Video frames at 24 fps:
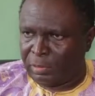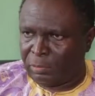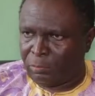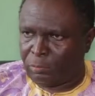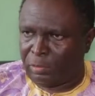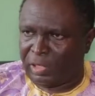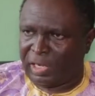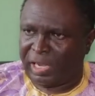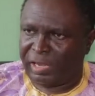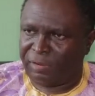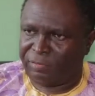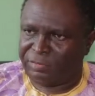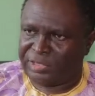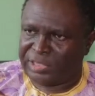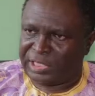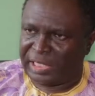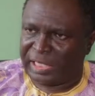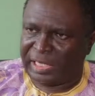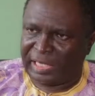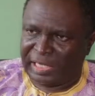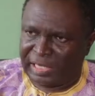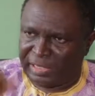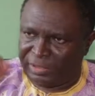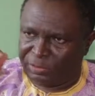We have
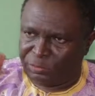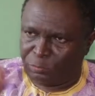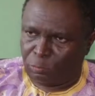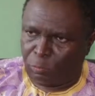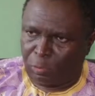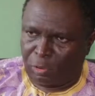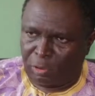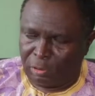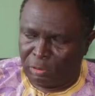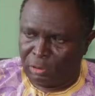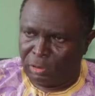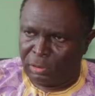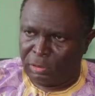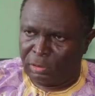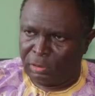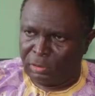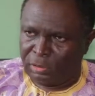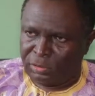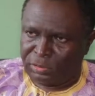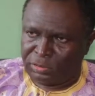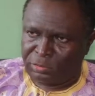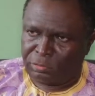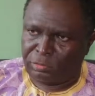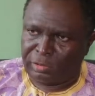JS1
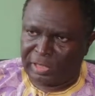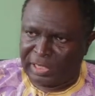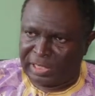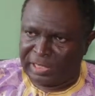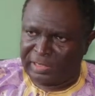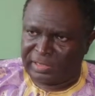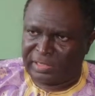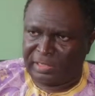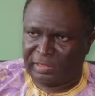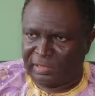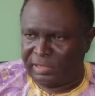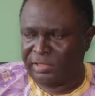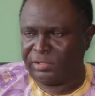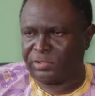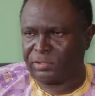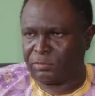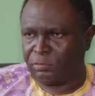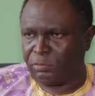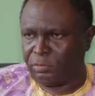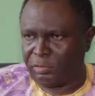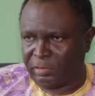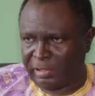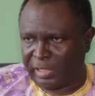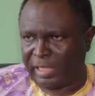students in this
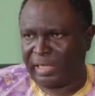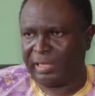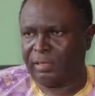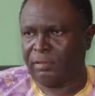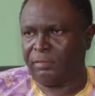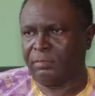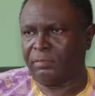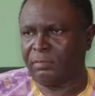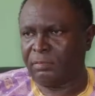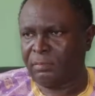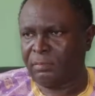school now.